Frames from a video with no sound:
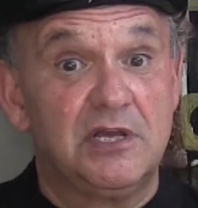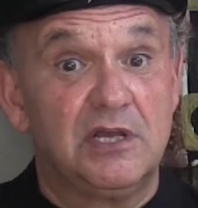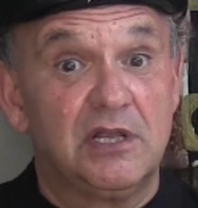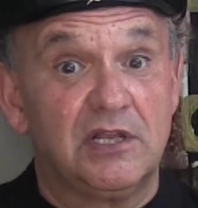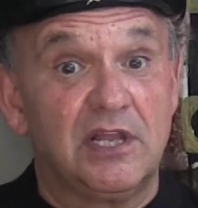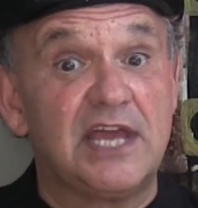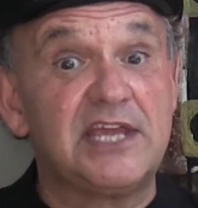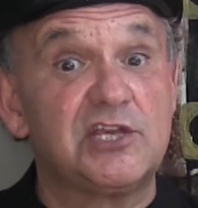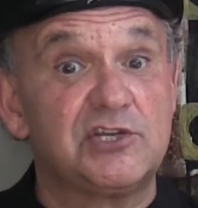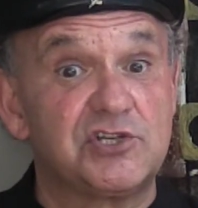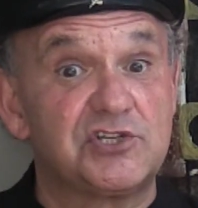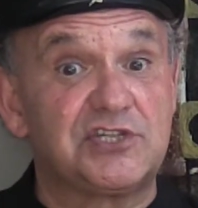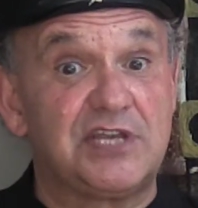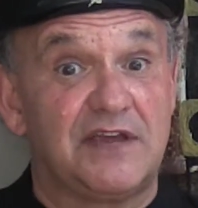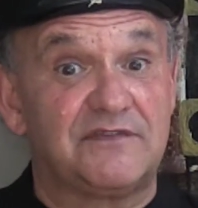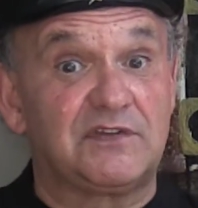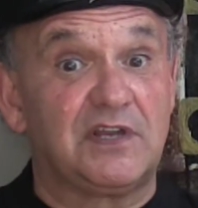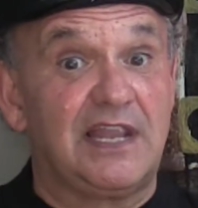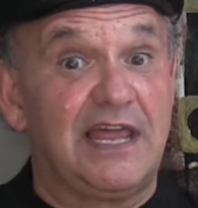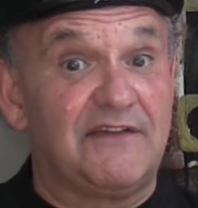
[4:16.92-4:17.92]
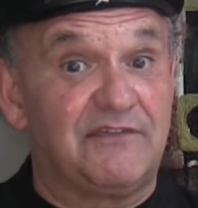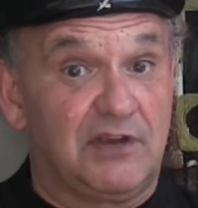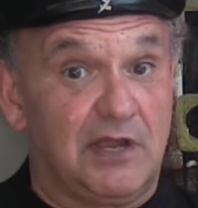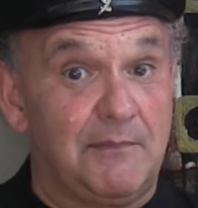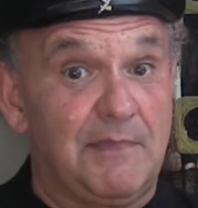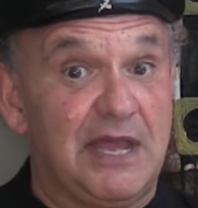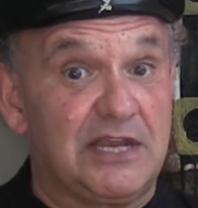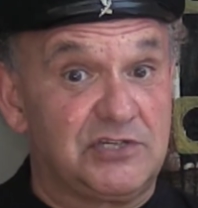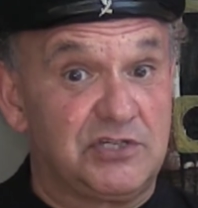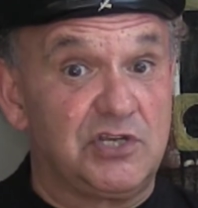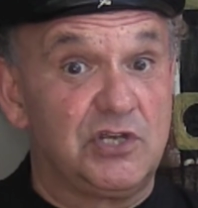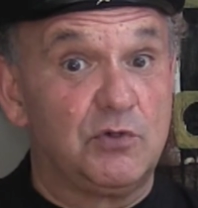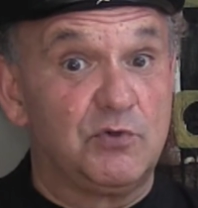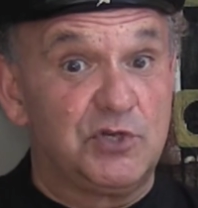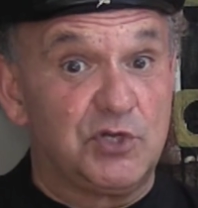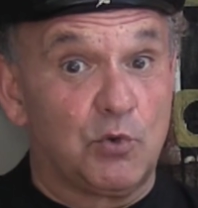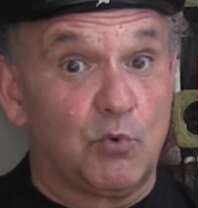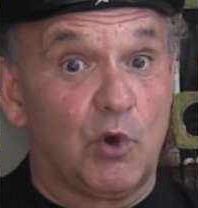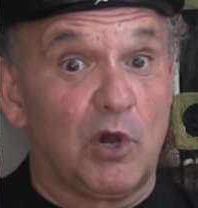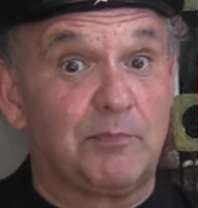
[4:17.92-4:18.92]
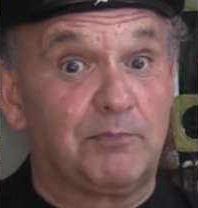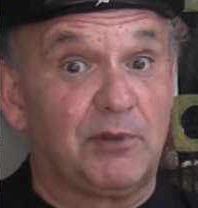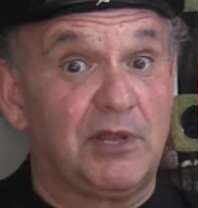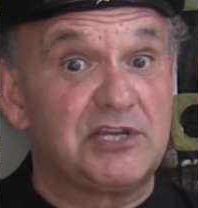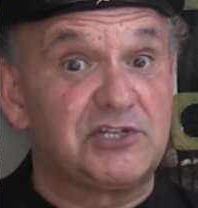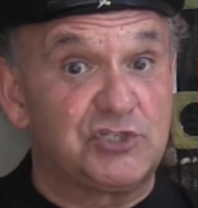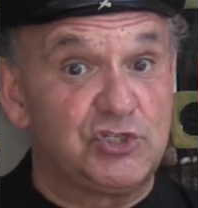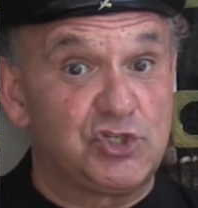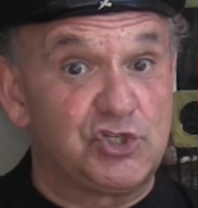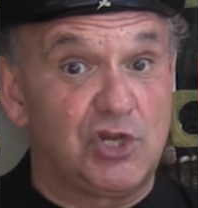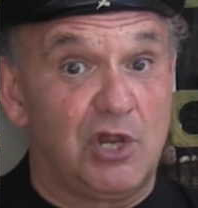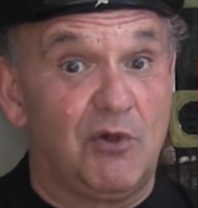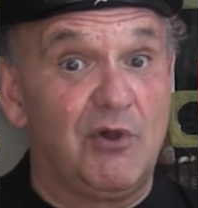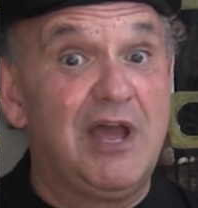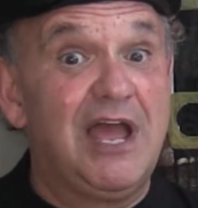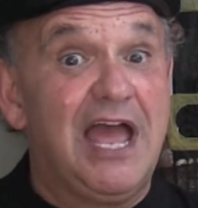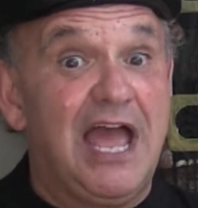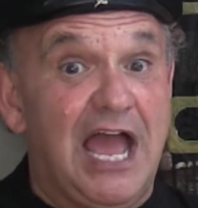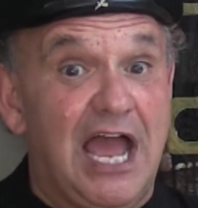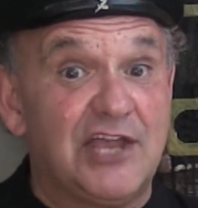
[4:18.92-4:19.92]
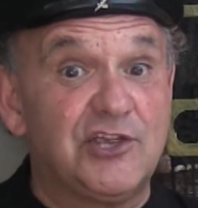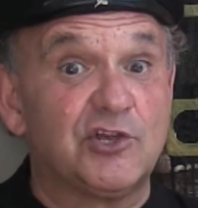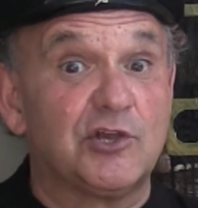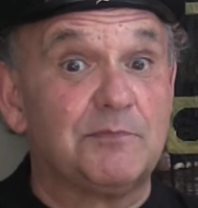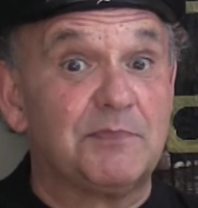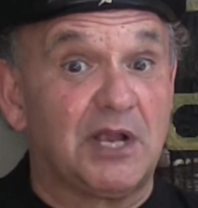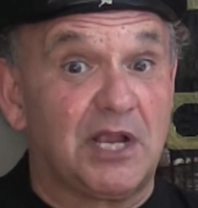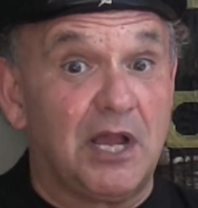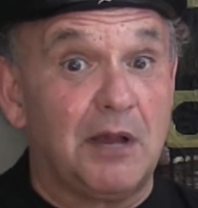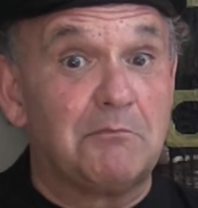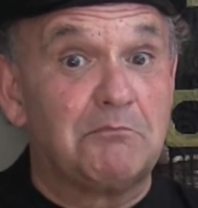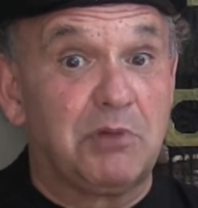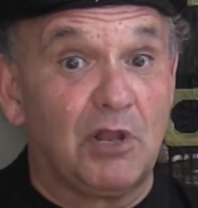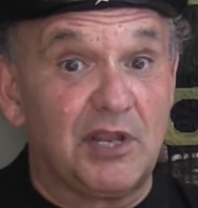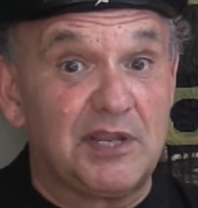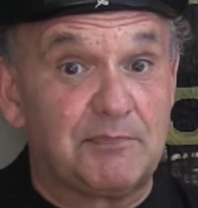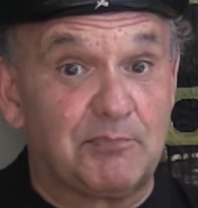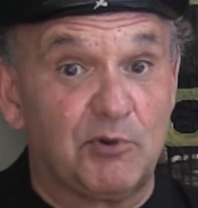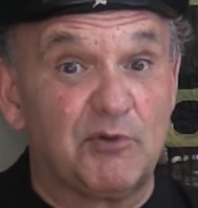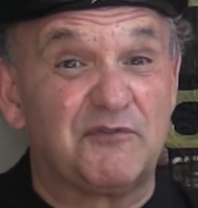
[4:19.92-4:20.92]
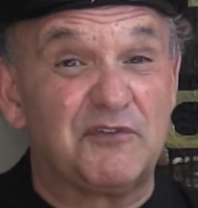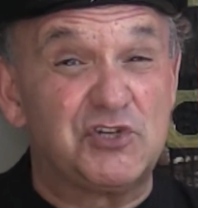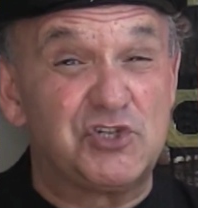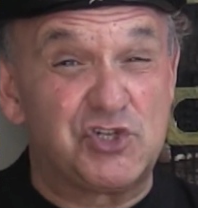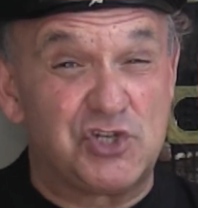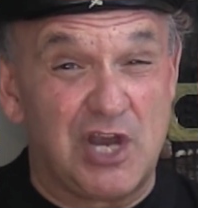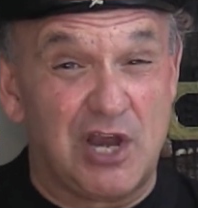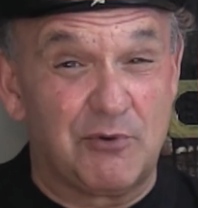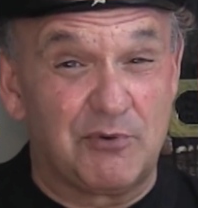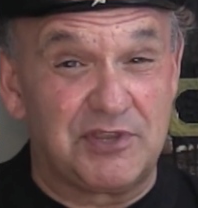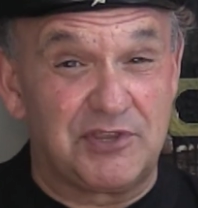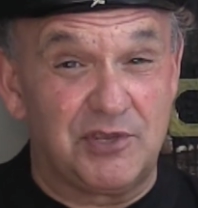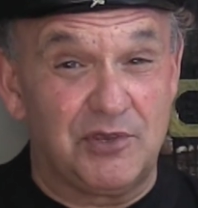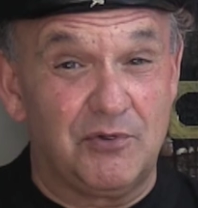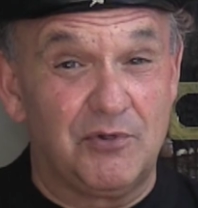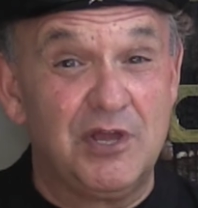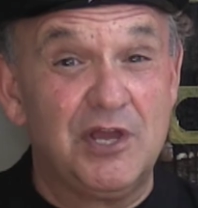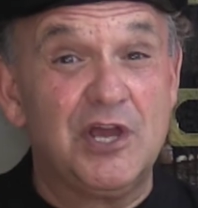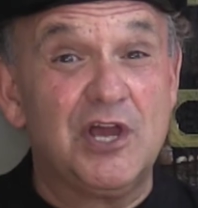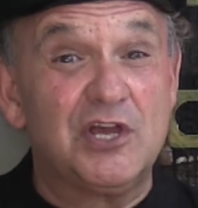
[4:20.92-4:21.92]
Let You Just Have to Laugh come out to you in your workplace and show how you can become bully-proof and share with you